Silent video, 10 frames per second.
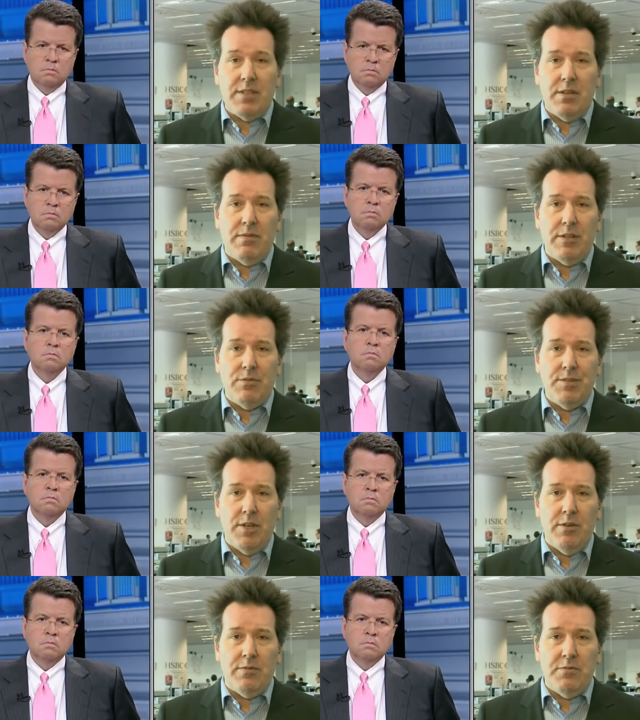Speaker 1: the Federal
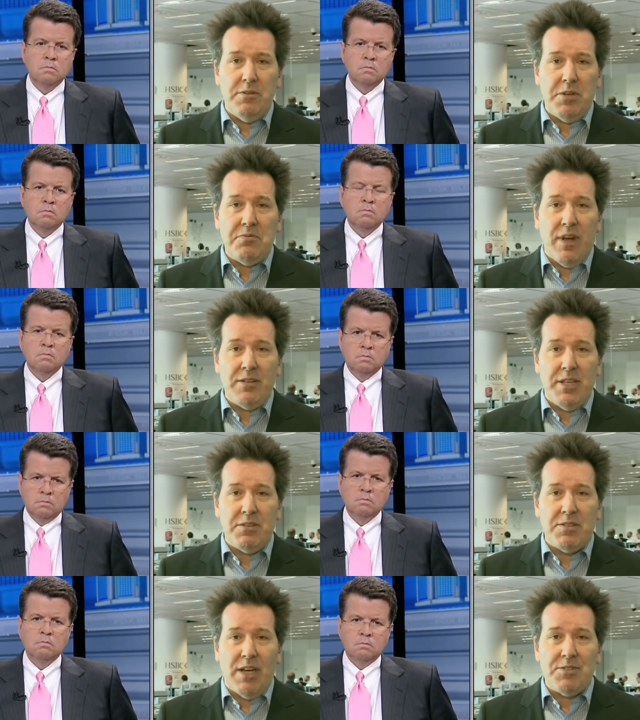Reserve, you know, finally
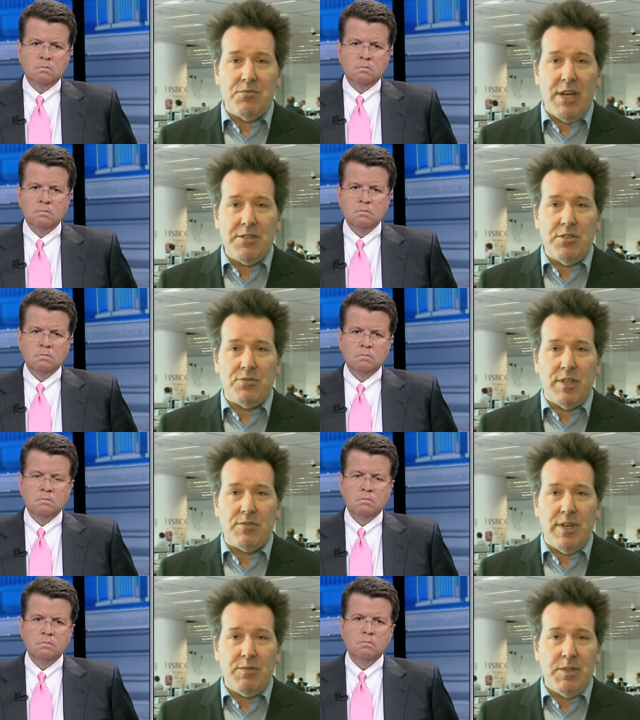decides to raise interest
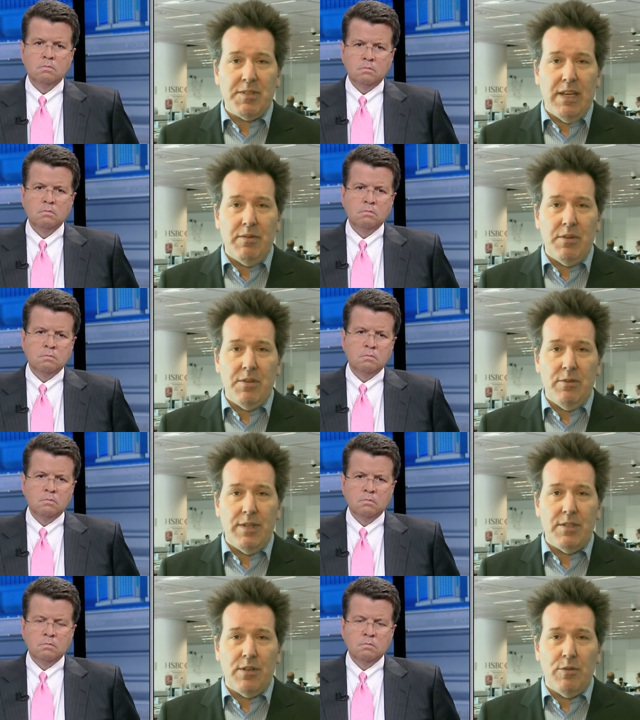rates, and we discover that the U.S.
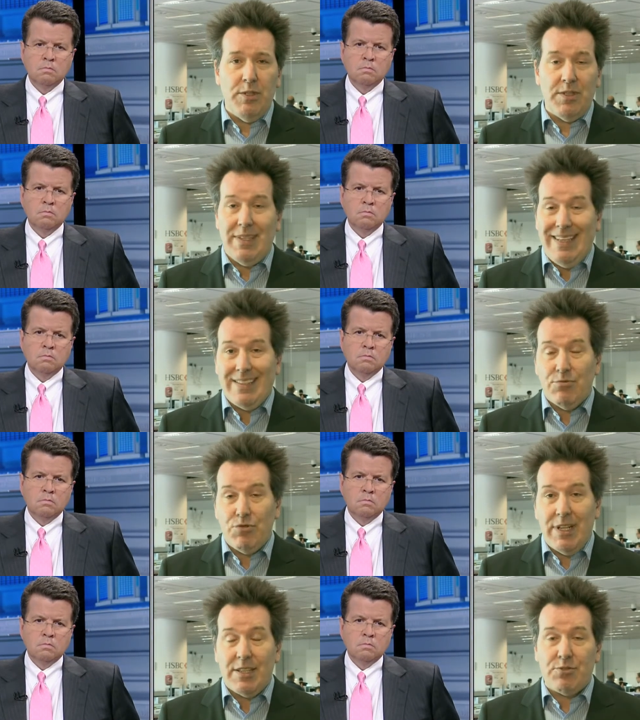economy just isn't
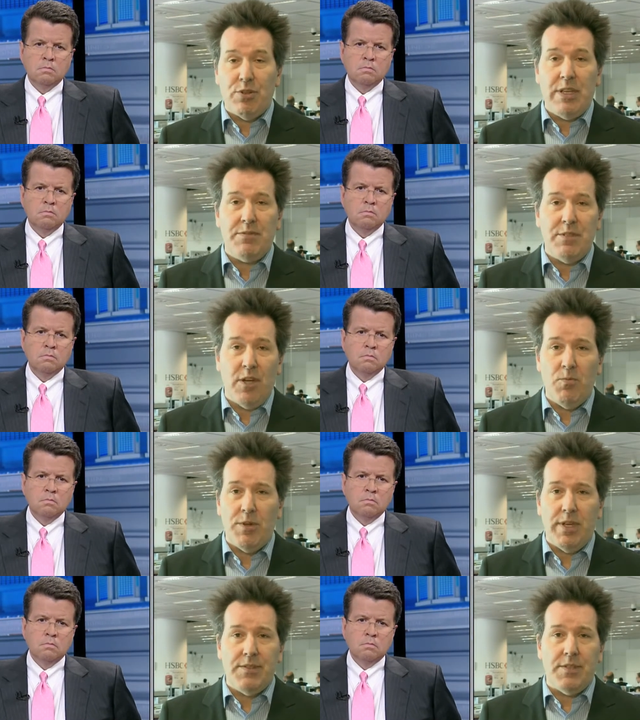really strong enough to cope with
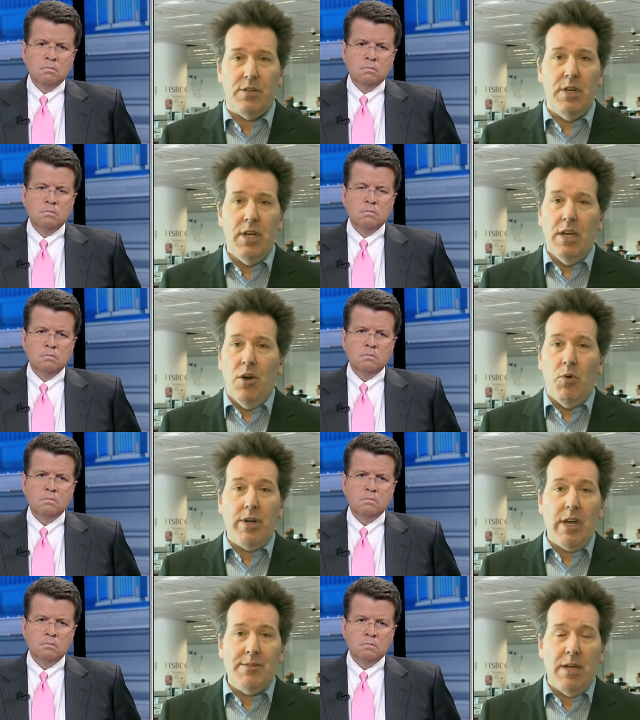it. So, what
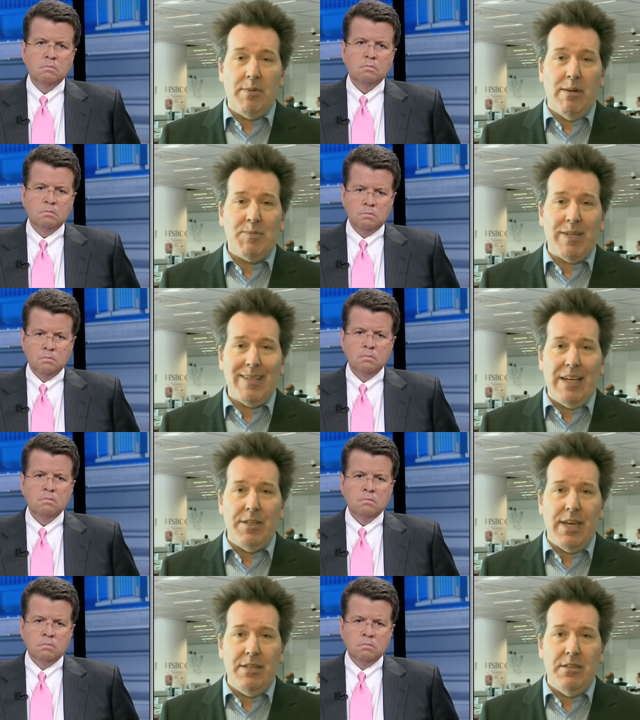goes up comes back down
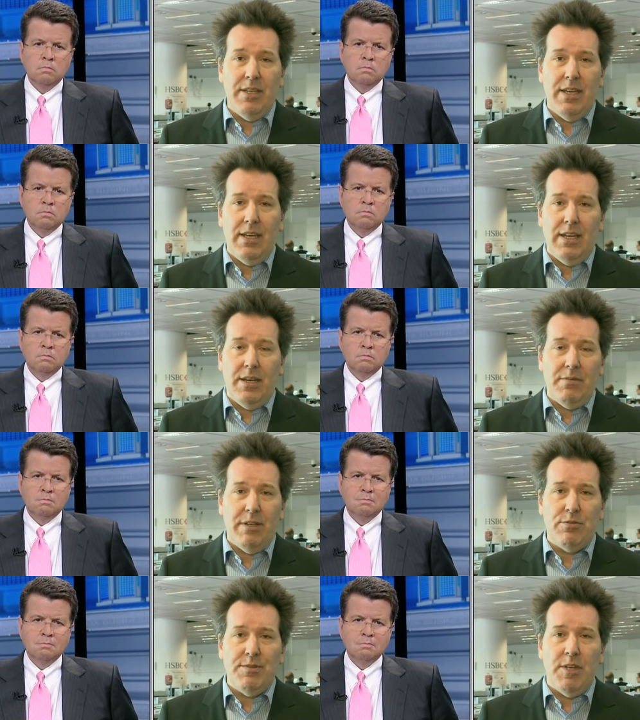again, and the uh,
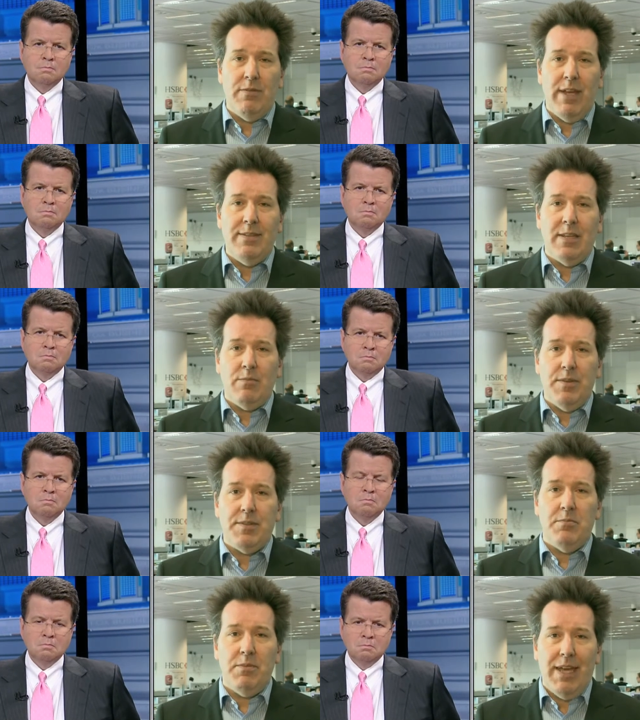Federal Reserve ends up with
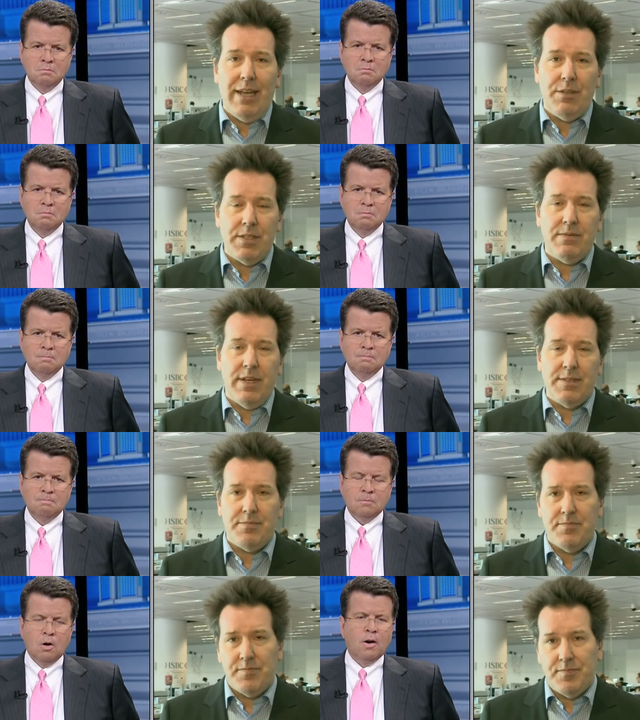some egg on its face.
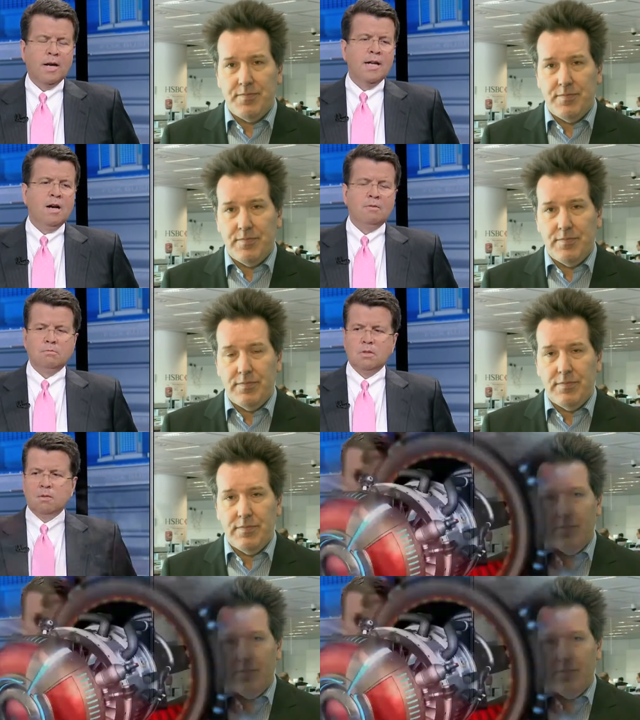
Speaker 2: So not